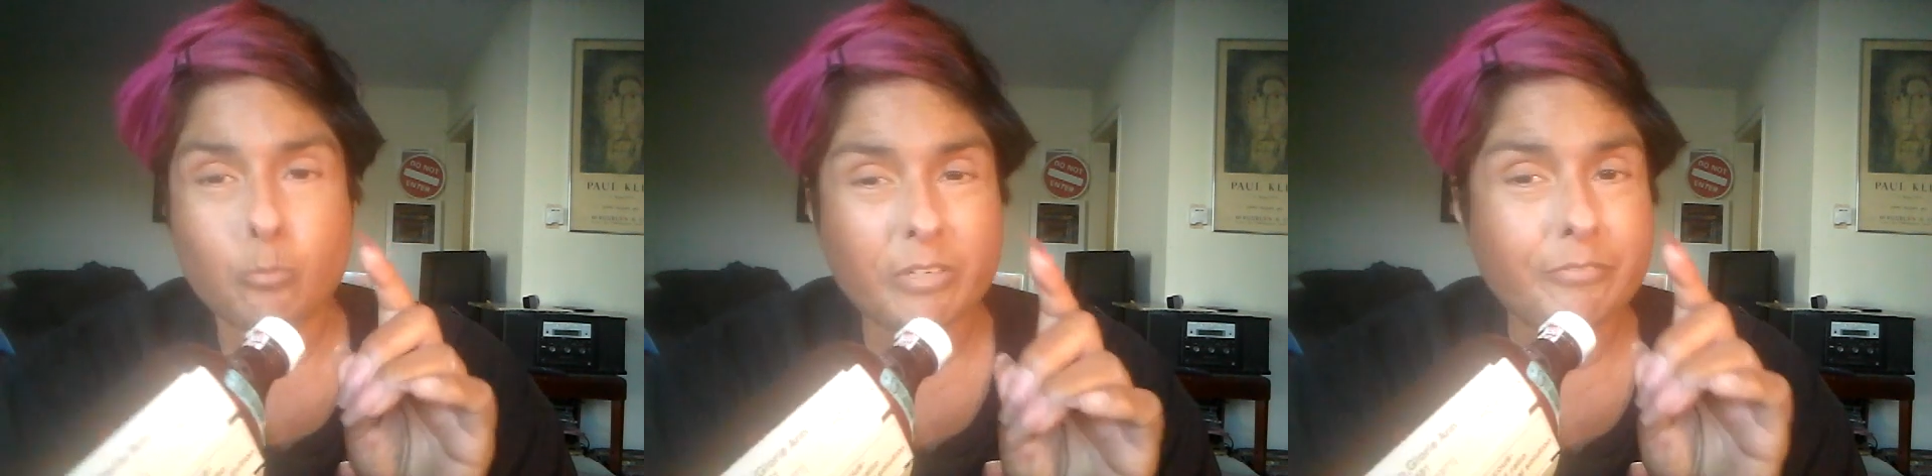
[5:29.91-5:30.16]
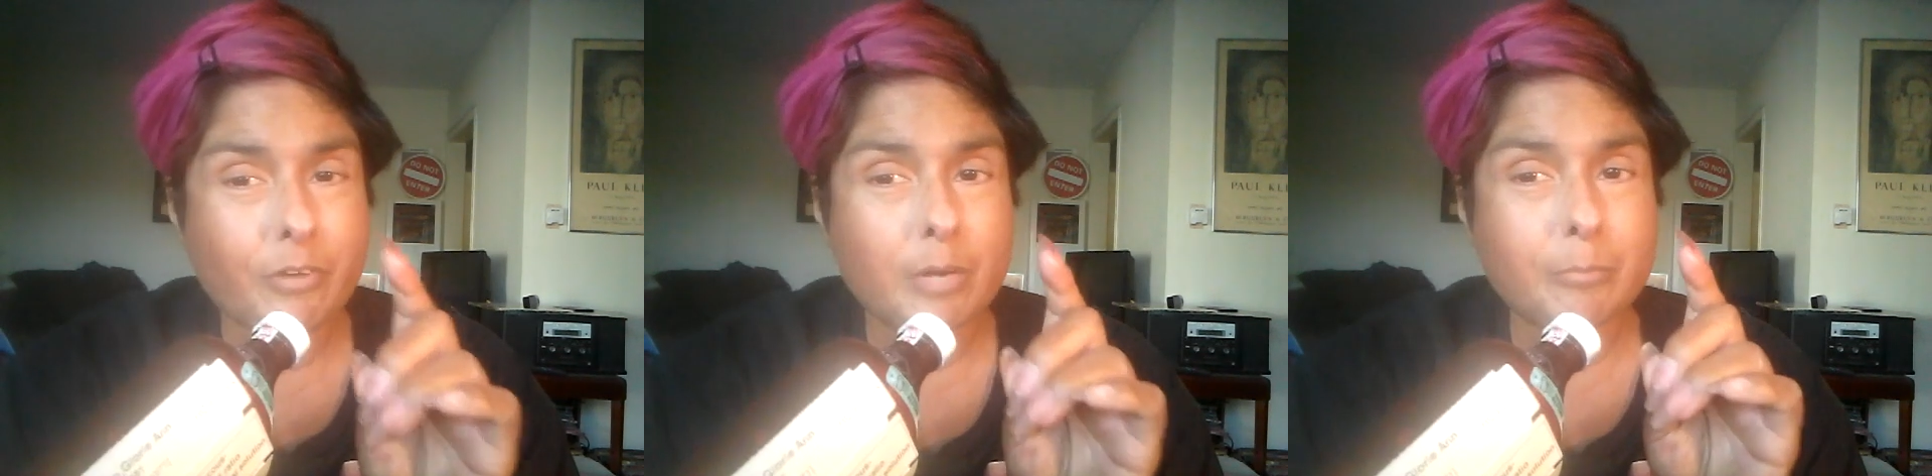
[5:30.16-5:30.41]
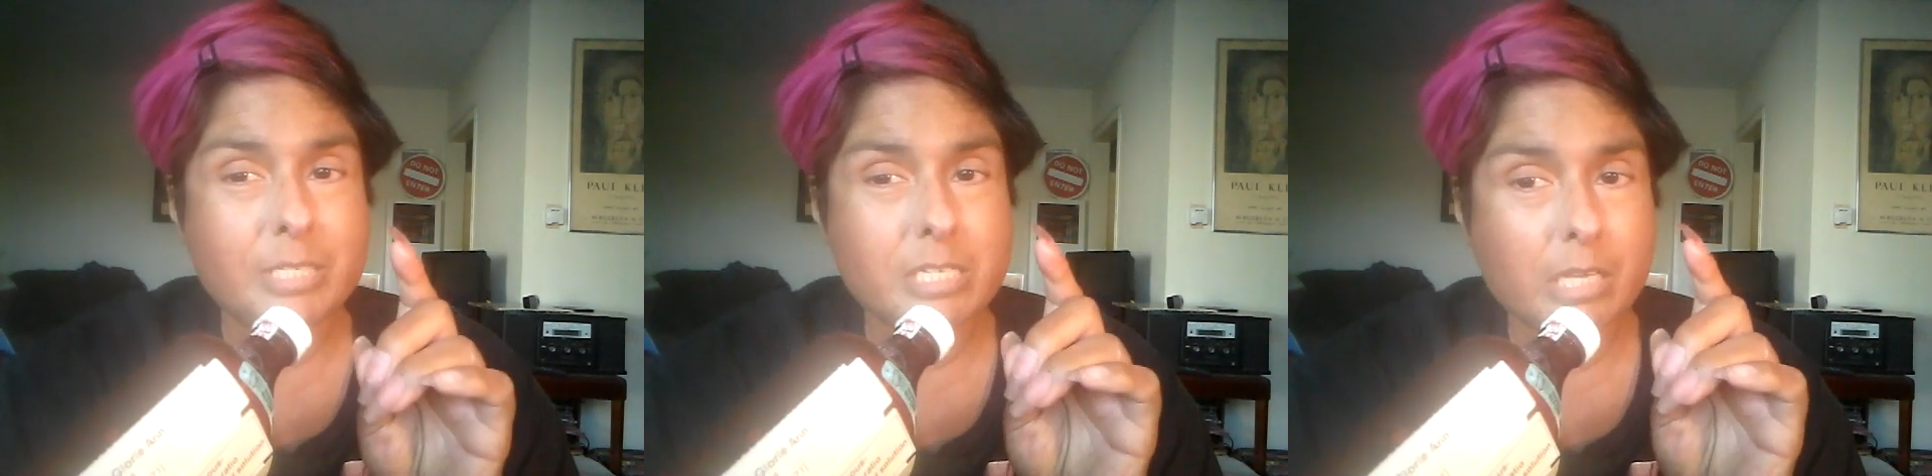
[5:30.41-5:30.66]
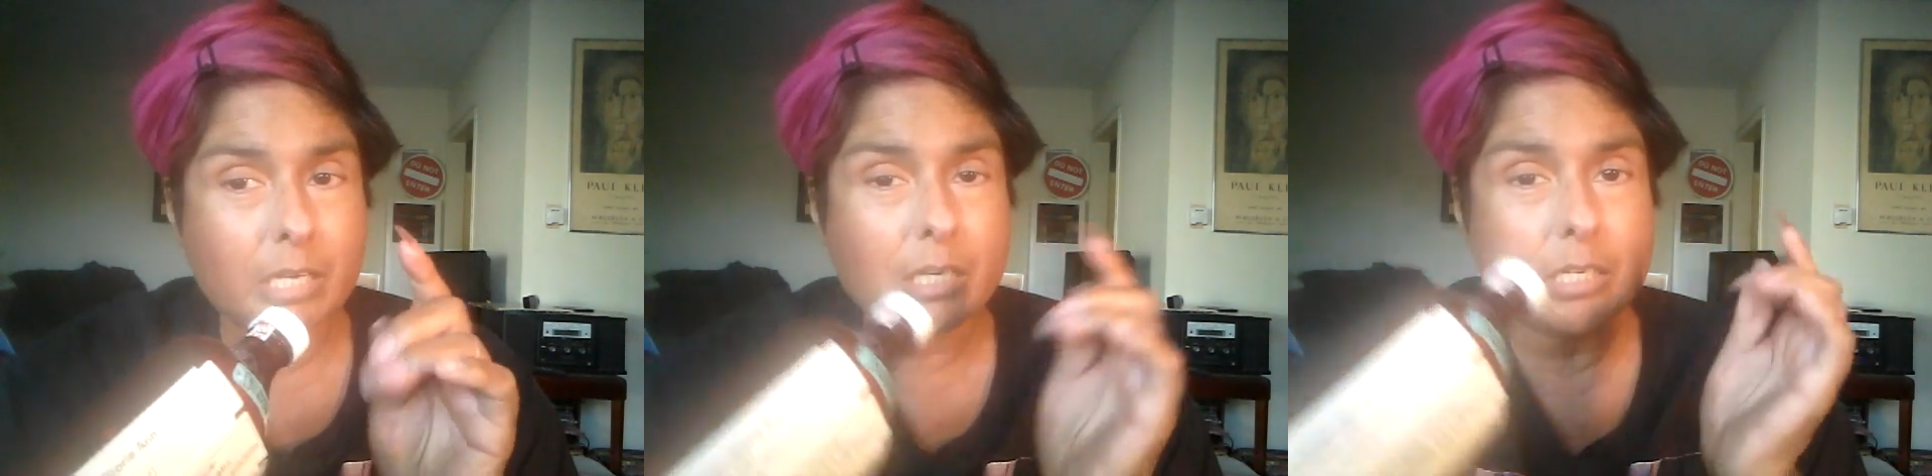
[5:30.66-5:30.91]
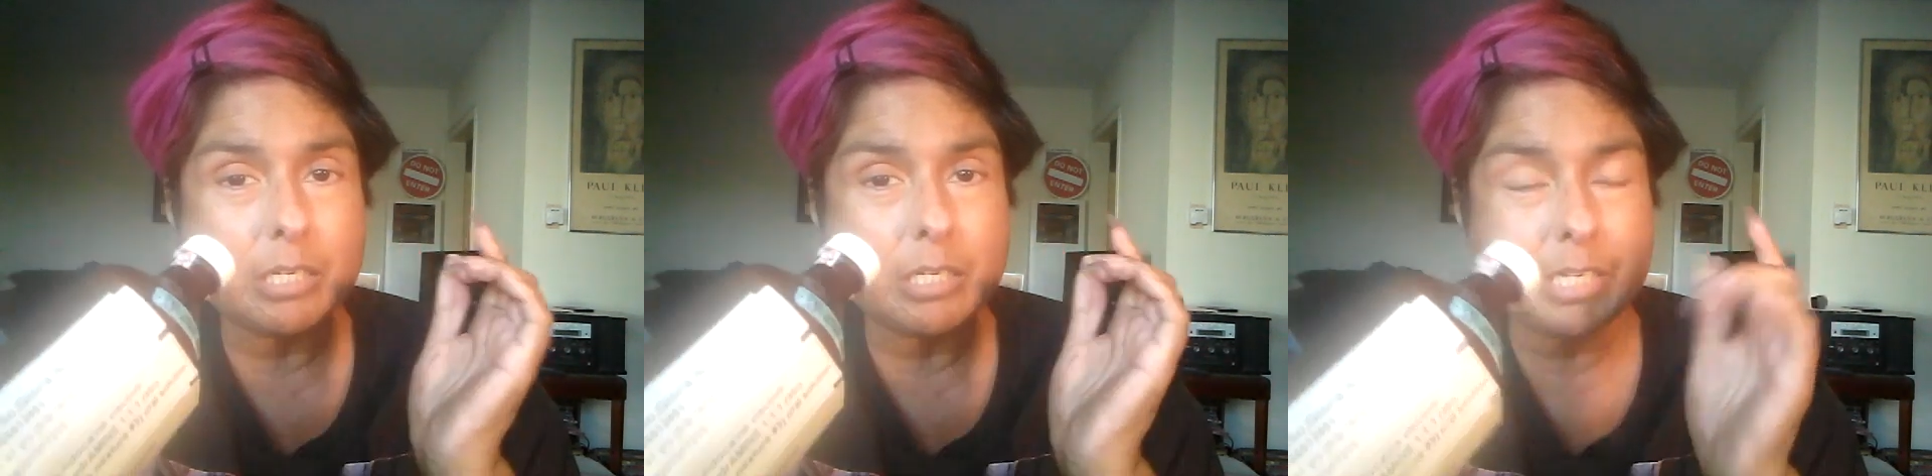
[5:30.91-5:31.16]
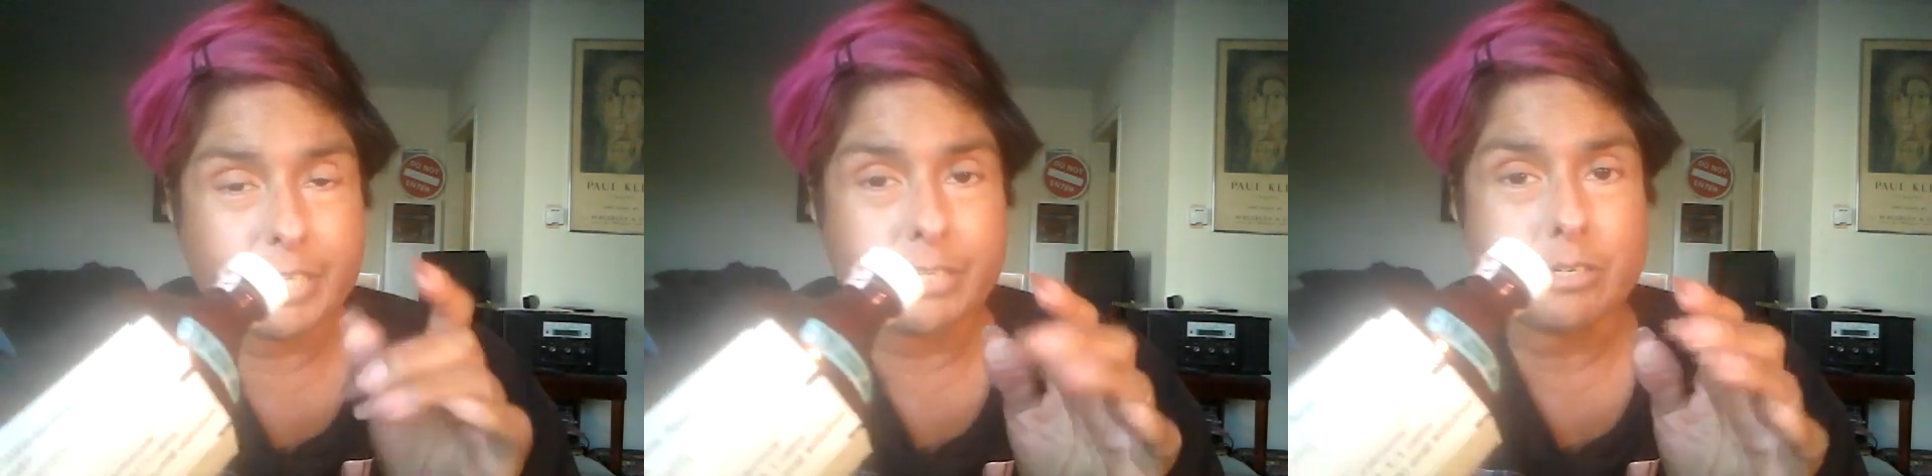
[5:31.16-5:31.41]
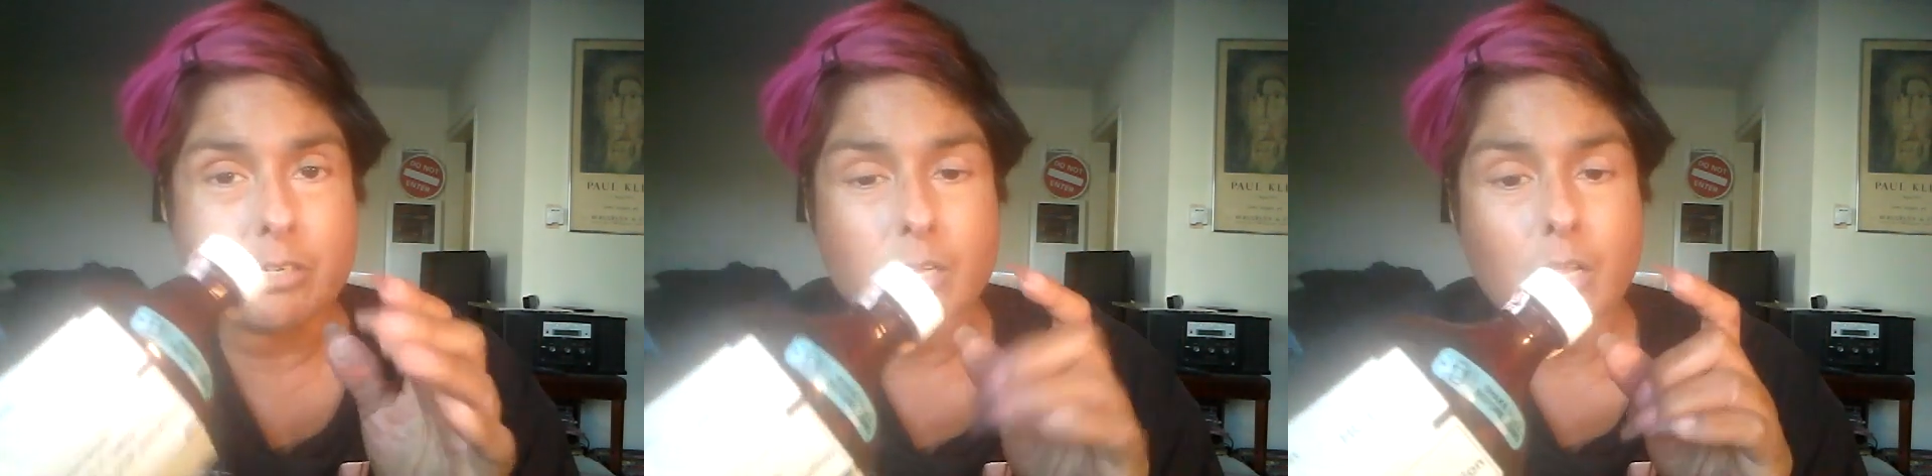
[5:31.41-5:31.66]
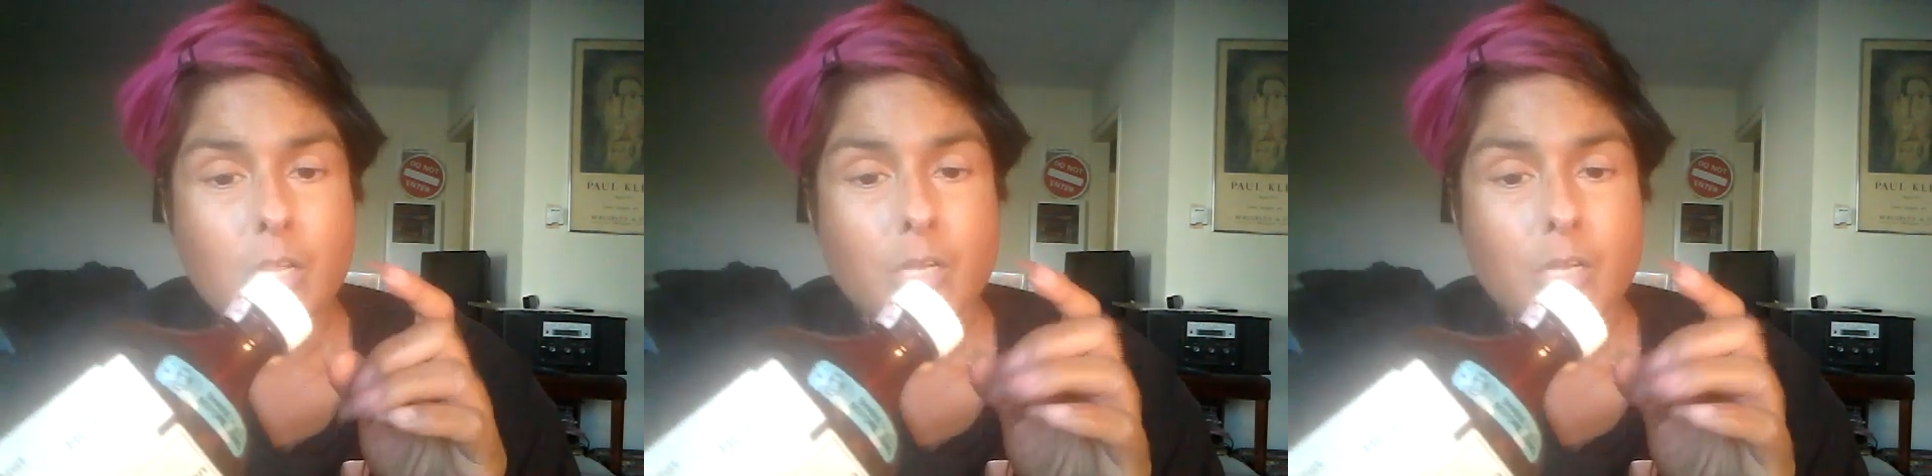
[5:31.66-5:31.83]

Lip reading: one pharmacy here.